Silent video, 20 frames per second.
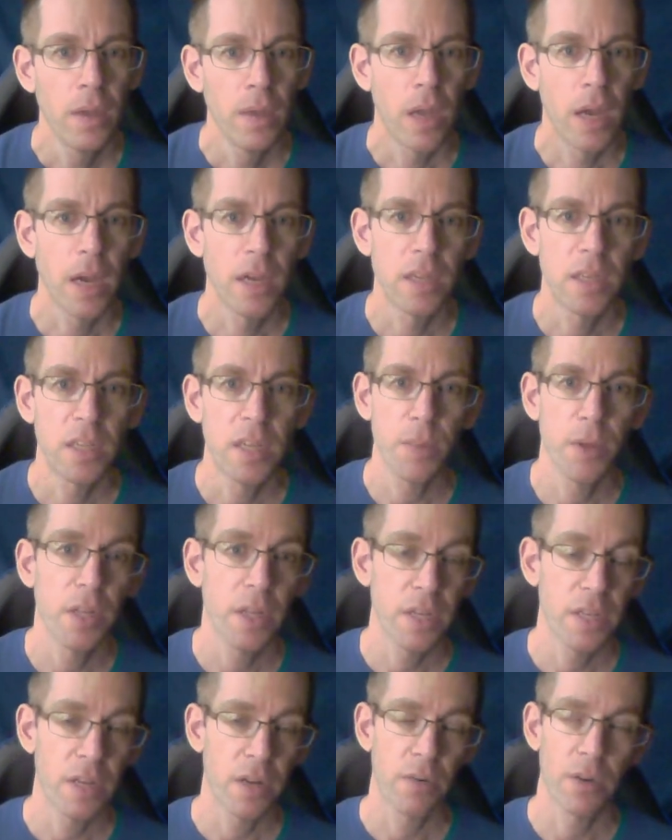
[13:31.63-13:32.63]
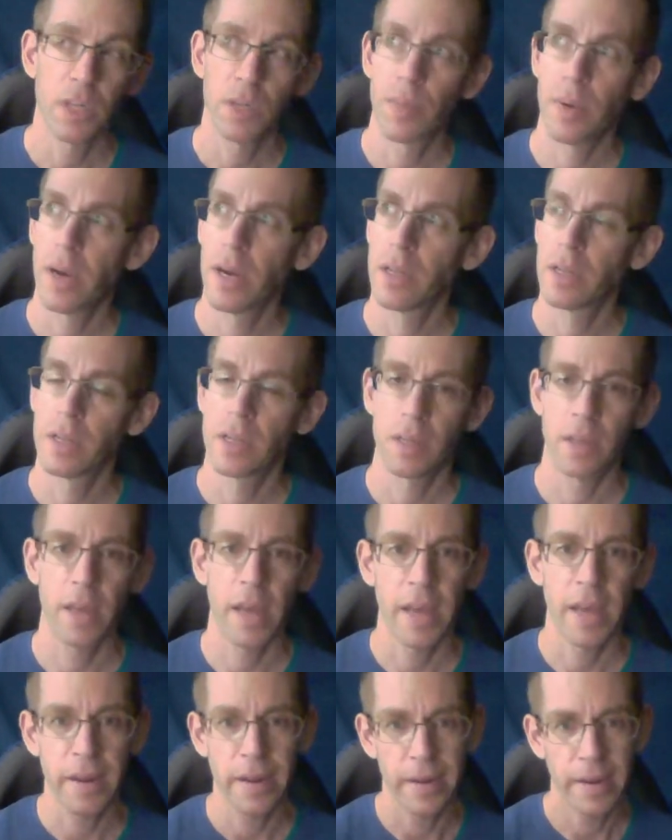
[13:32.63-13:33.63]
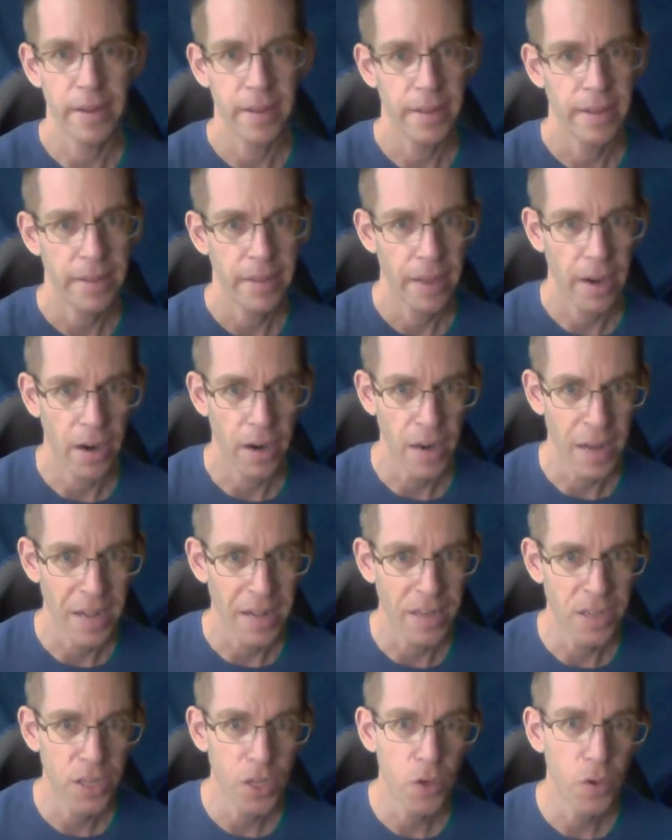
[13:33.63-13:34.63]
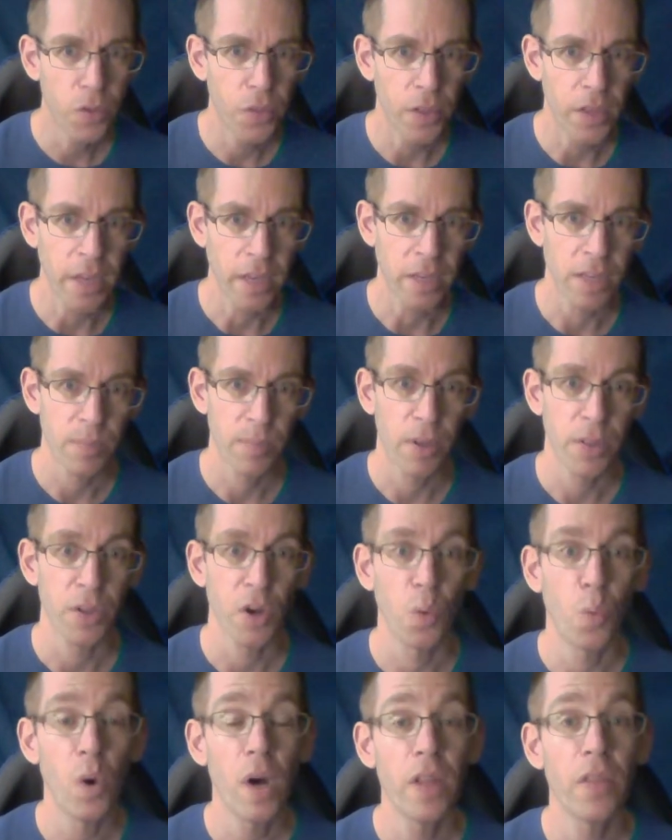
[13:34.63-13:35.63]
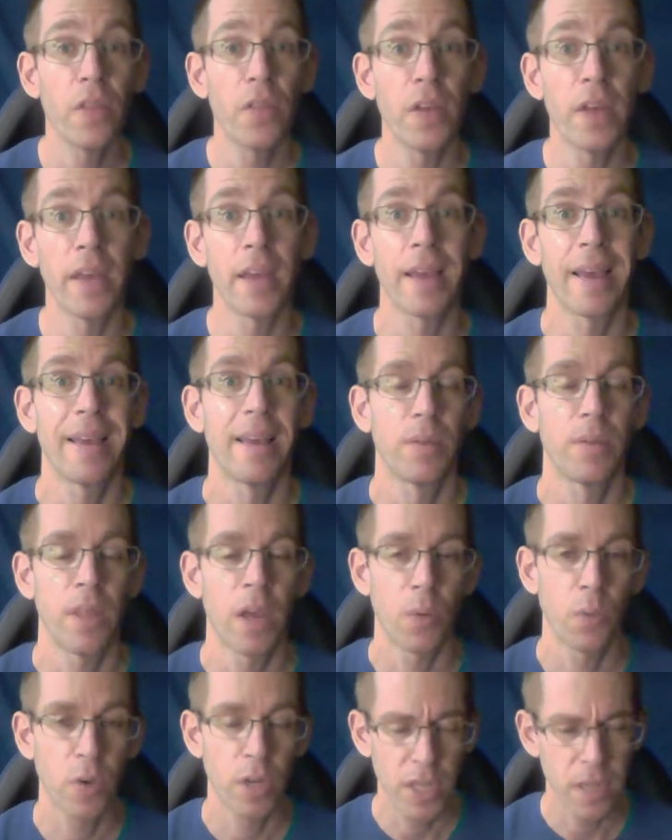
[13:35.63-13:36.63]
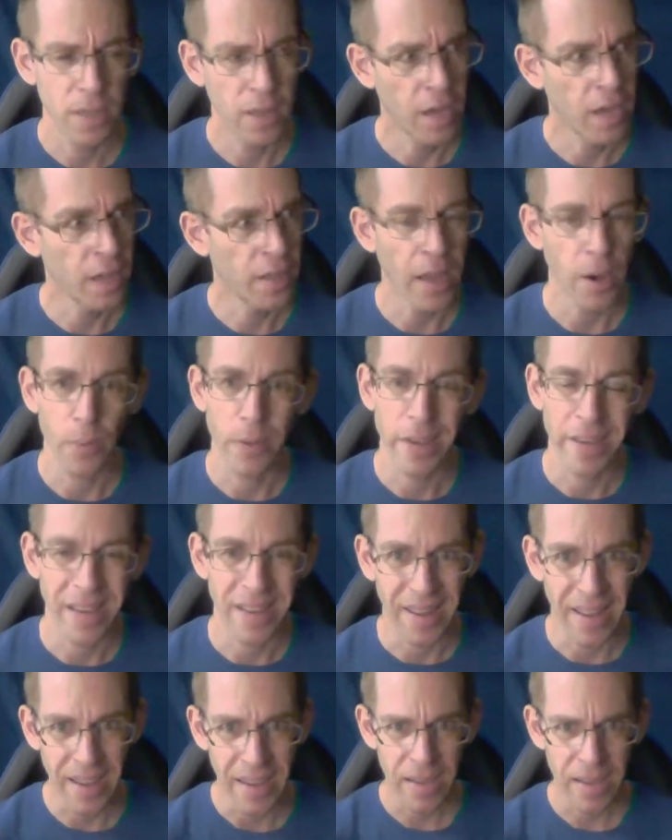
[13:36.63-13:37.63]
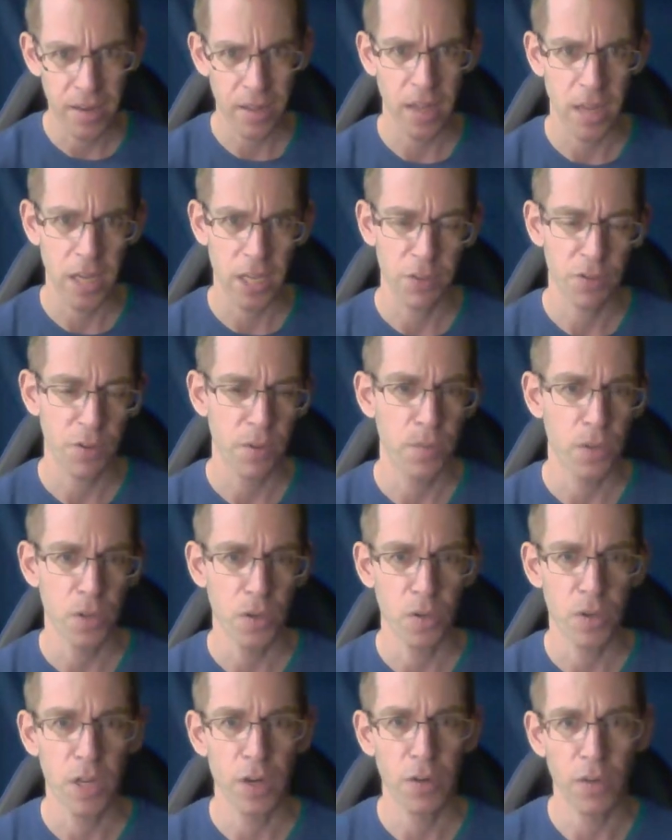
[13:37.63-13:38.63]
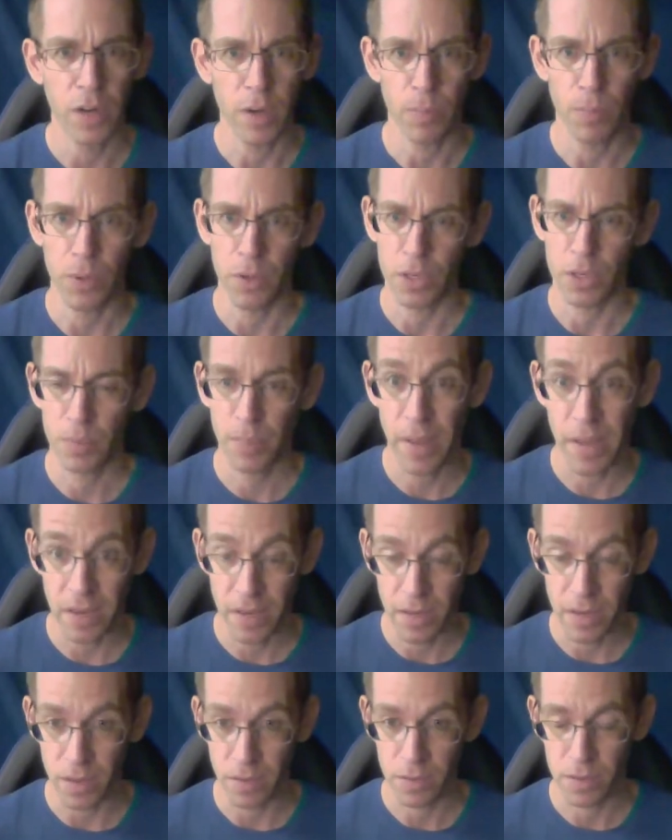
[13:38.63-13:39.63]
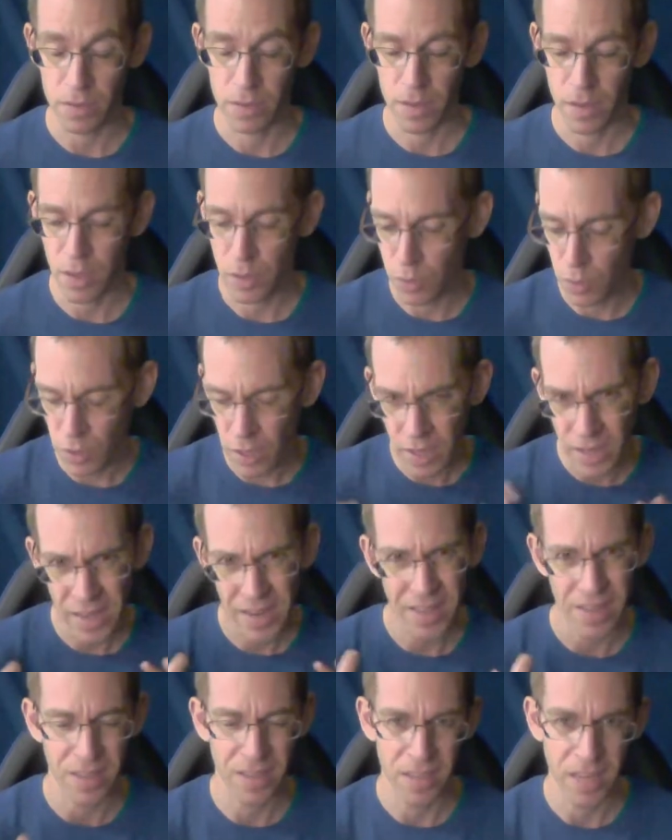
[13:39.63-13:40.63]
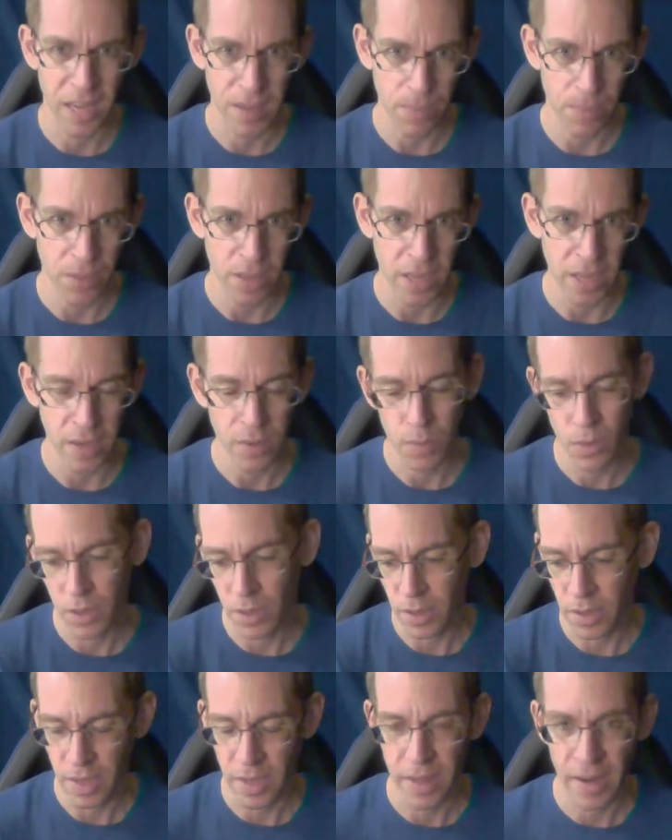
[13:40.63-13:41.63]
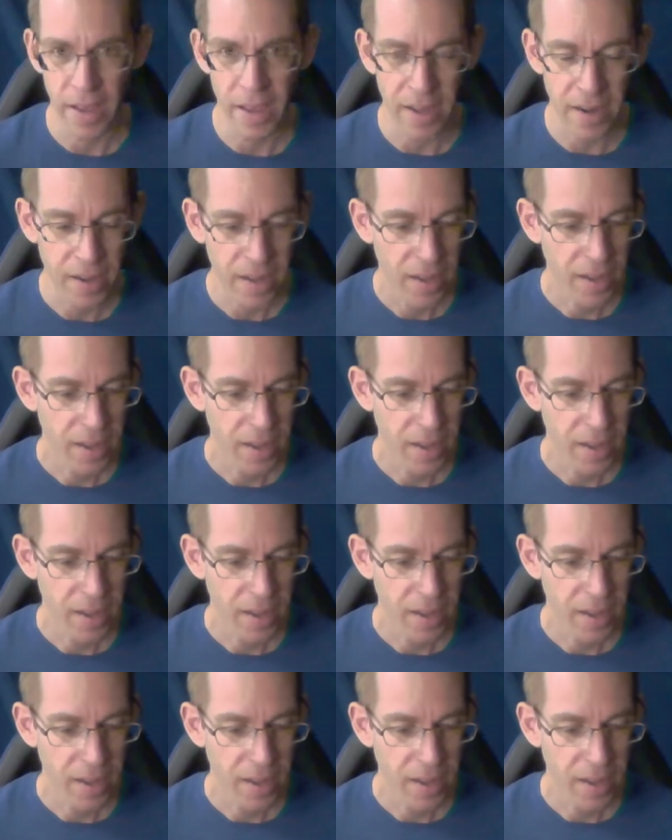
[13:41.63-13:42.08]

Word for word: Uh, stimulus and response then are not two things, but they're one thing that we, uh, that we can analyze from two different perspectives because we're looking at the same thing. We're looking at